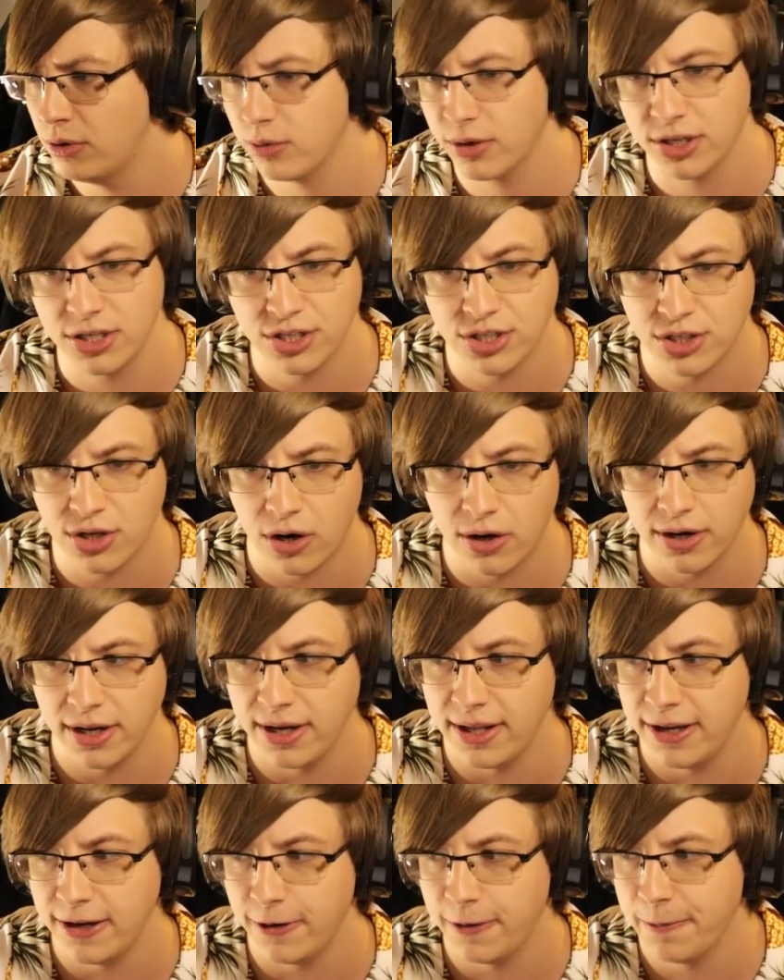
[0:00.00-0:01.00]
going to start it
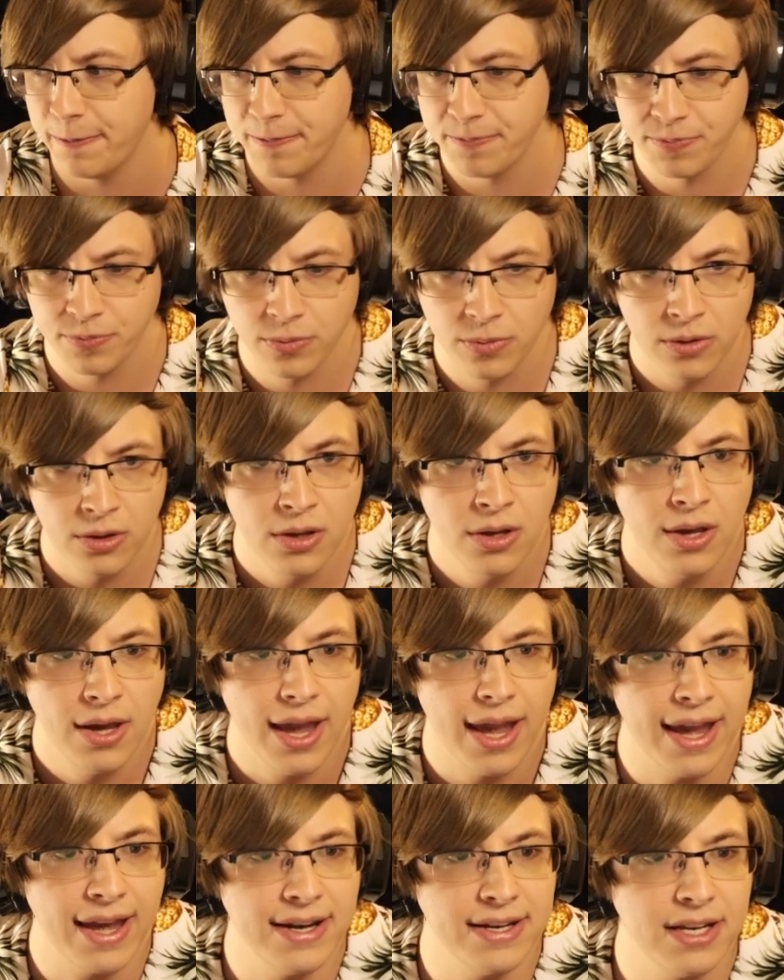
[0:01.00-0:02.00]
here.
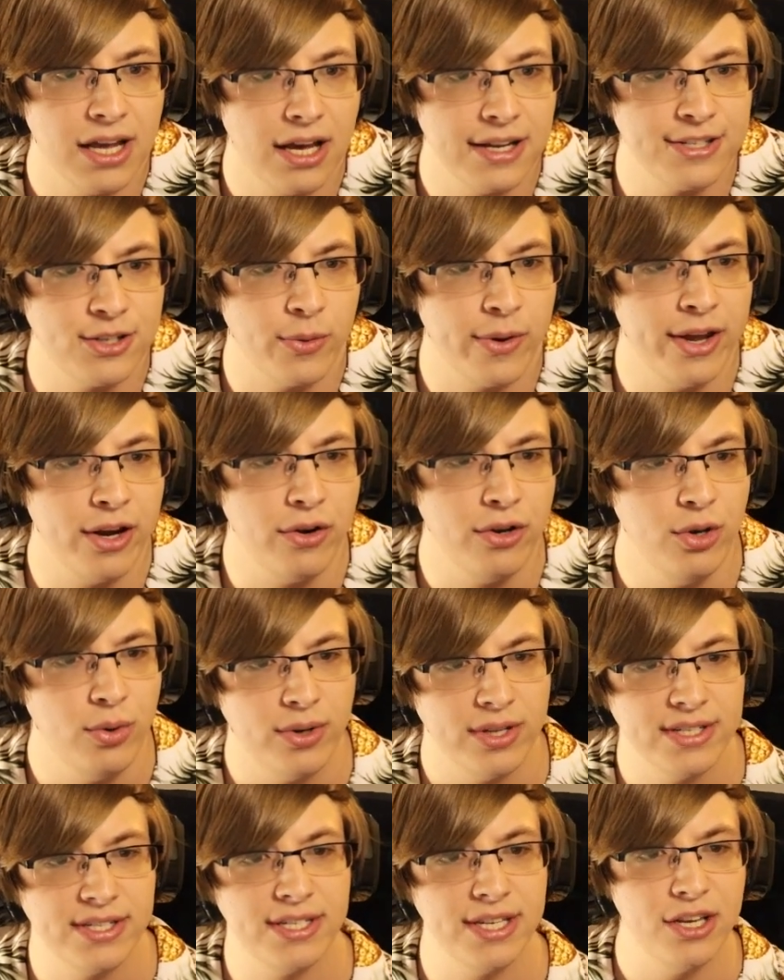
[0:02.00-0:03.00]
And uh, so here you
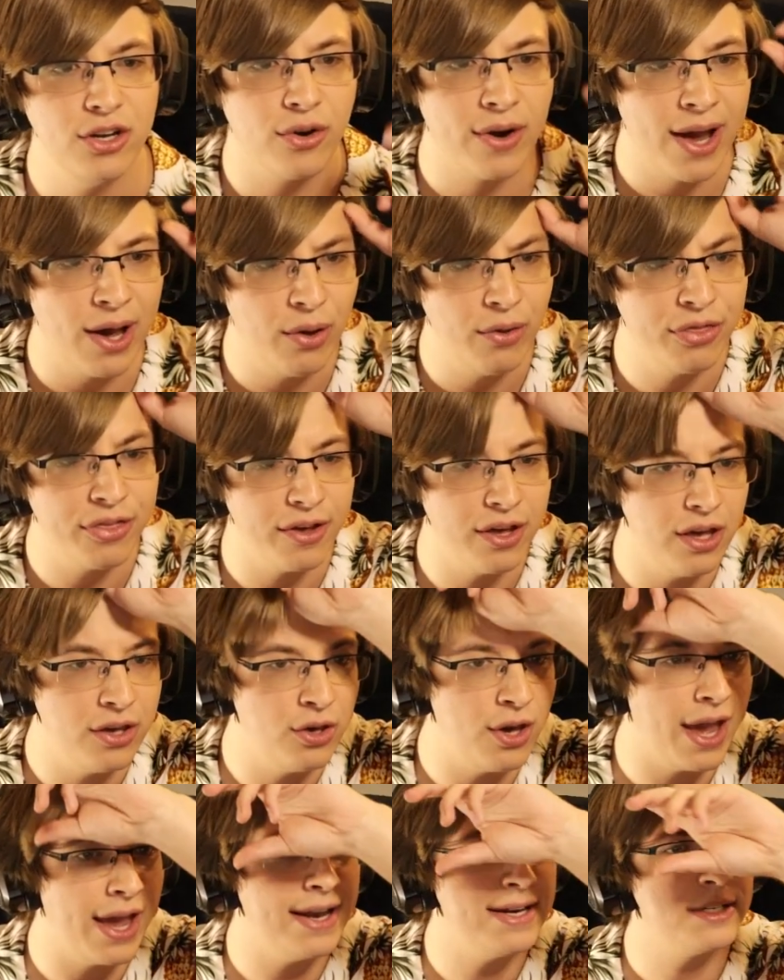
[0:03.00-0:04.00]
can see your health
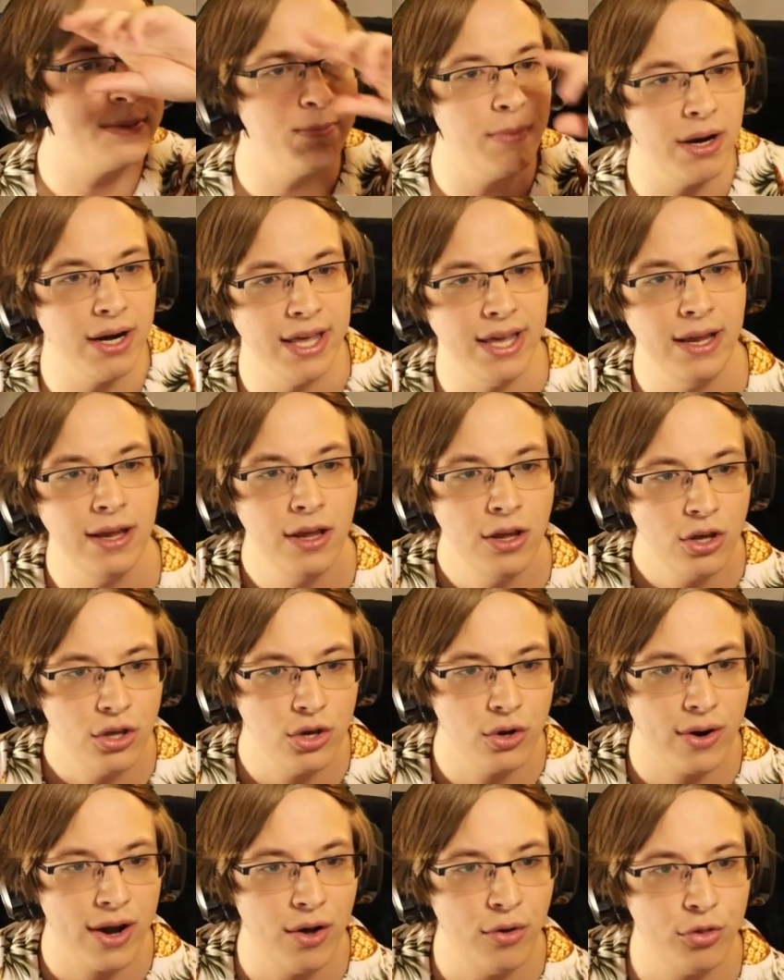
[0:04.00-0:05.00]
and money.
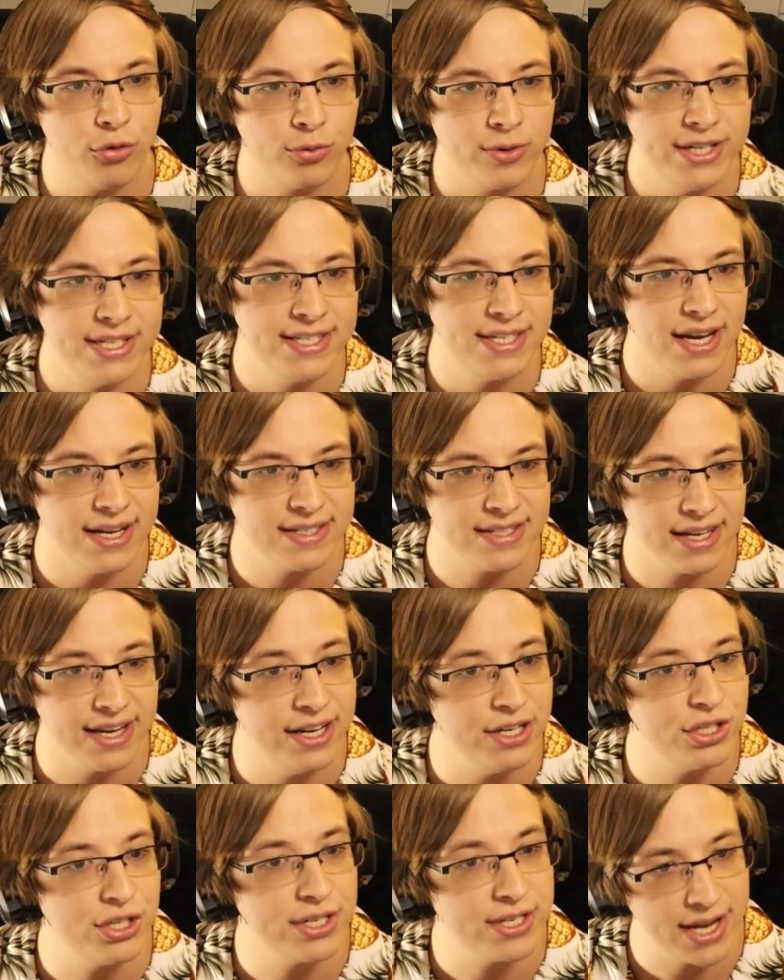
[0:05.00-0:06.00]
Your health resets
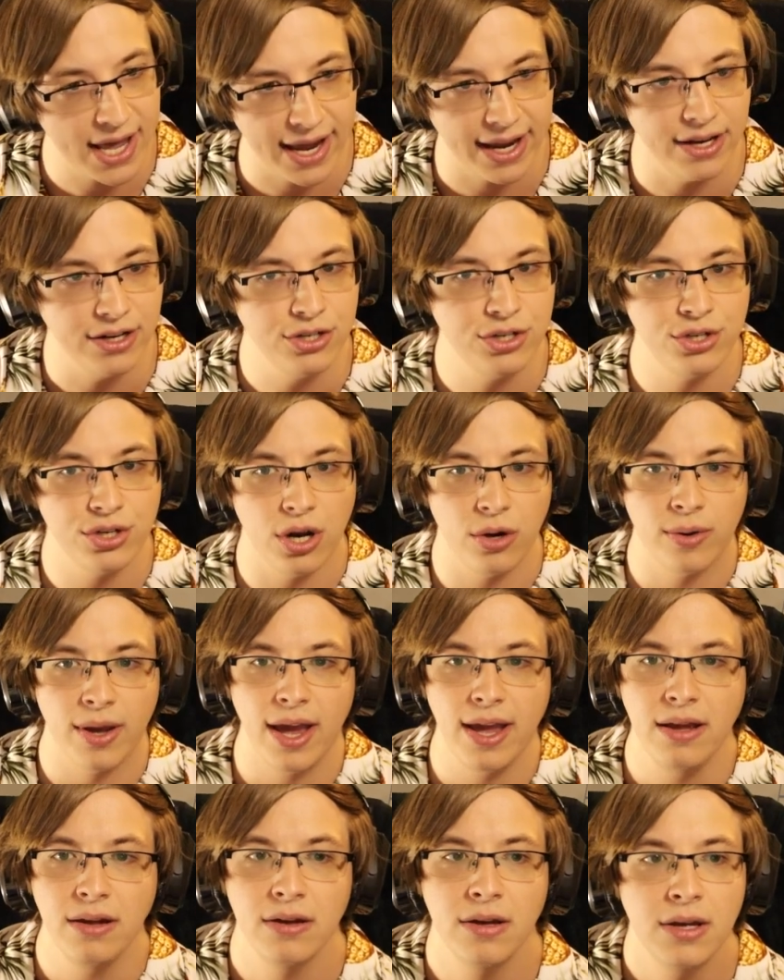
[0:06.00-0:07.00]
each stage.
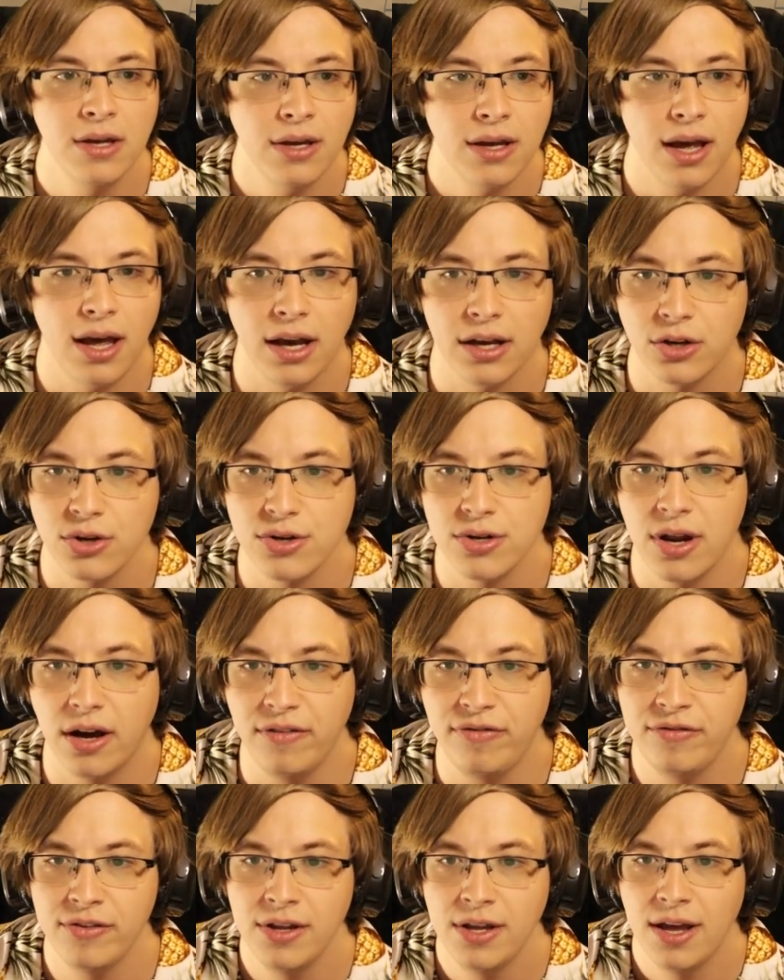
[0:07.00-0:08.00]
Okay, uh, good
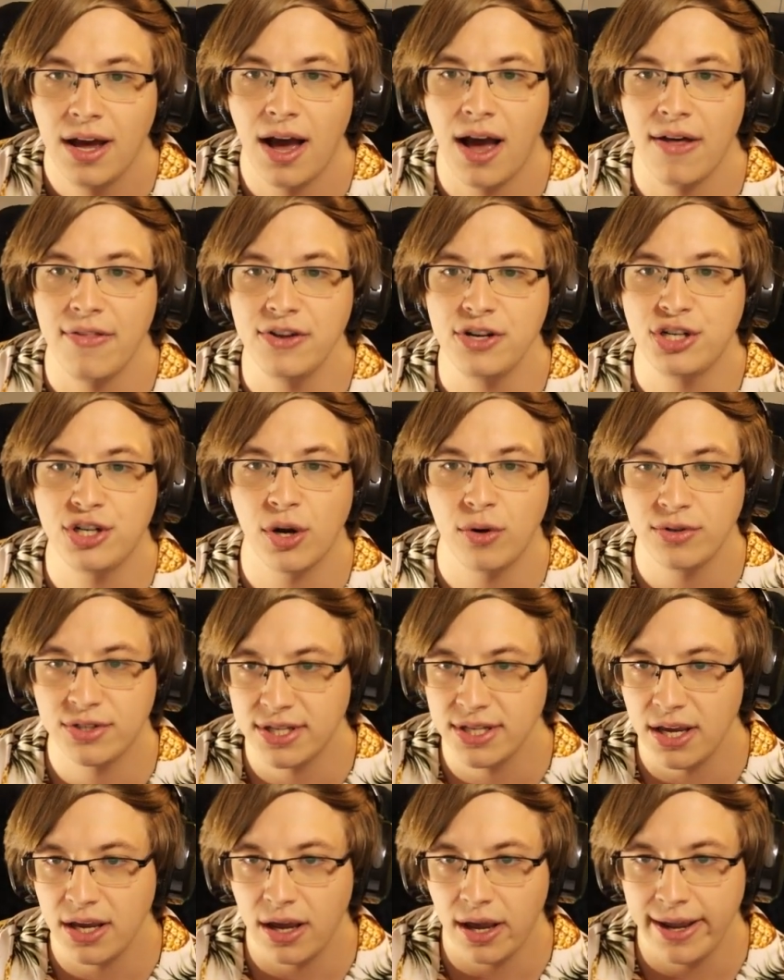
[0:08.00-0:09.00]
enough. Uh, this shows
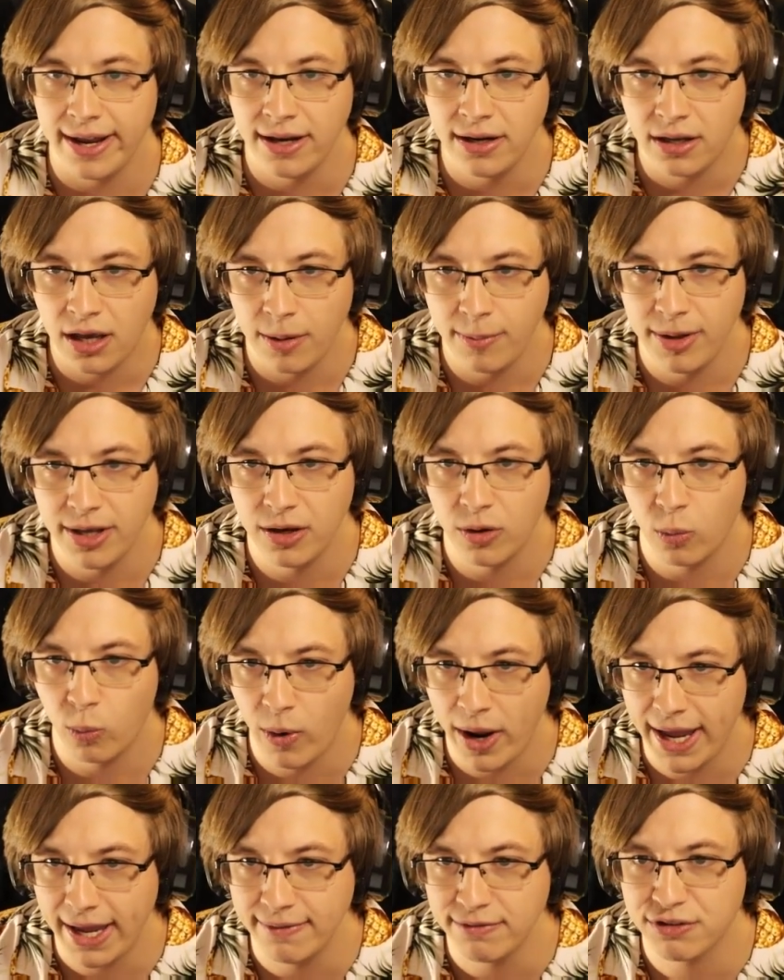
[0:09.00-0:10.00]
the incoming
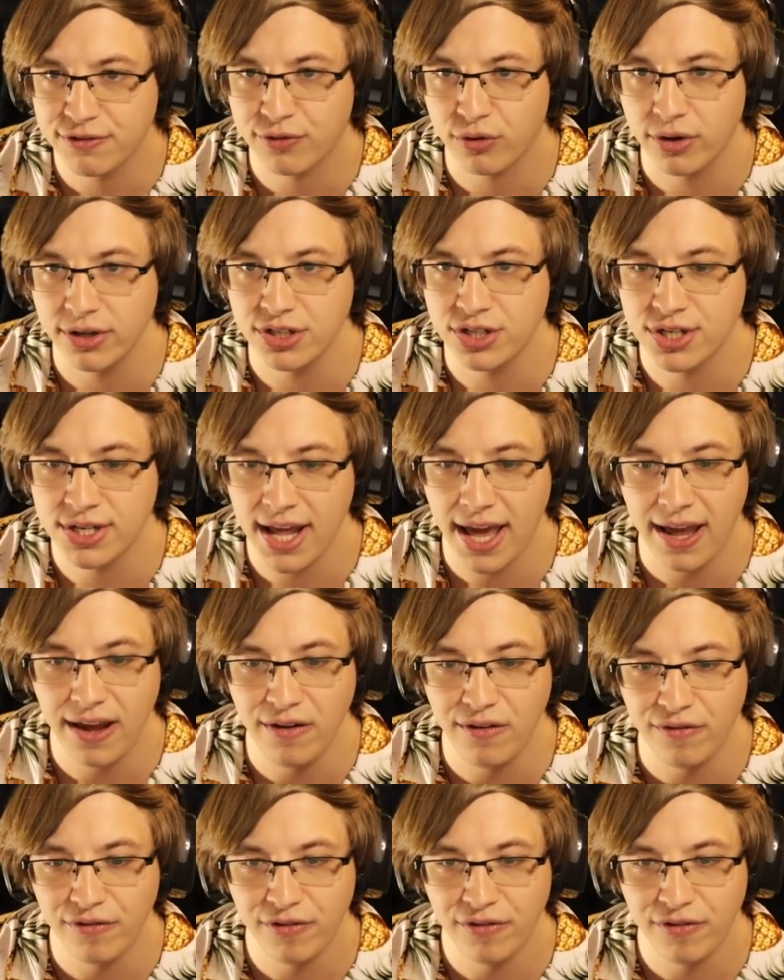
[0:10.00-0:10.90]
waves for each stave,